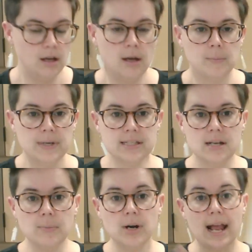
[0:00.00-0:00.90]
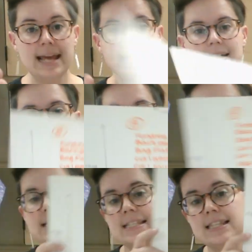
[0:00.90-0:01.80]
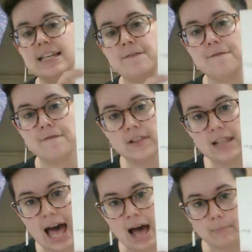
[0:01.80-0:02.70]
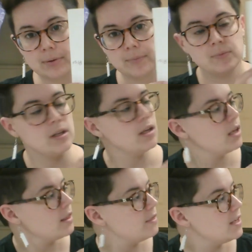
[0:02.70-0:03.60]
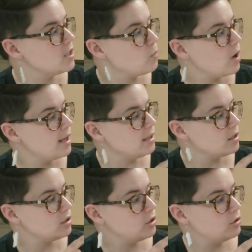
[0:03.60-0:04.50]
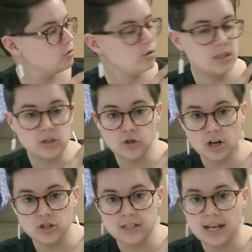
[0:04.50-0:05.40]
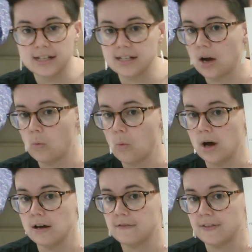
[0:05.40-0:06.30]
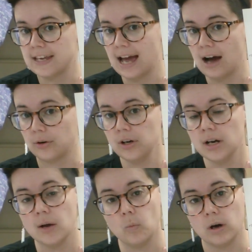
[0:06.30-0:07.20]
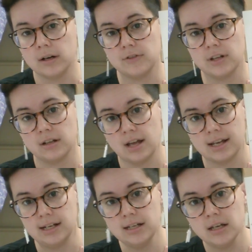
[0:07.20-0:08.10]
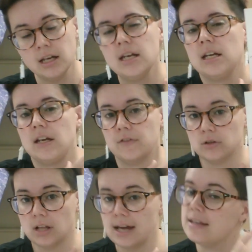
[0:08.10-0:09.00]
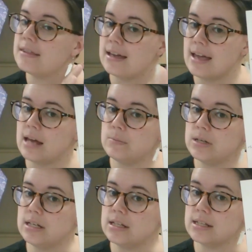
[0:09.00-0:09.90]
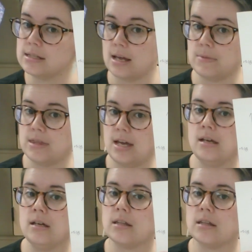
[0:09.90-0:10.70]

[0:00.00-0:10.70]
Piece number 8 is the flap. This one, the instructions say to cut 1 of the outer and 1 of the lining. If you'd like, they can be the same thing.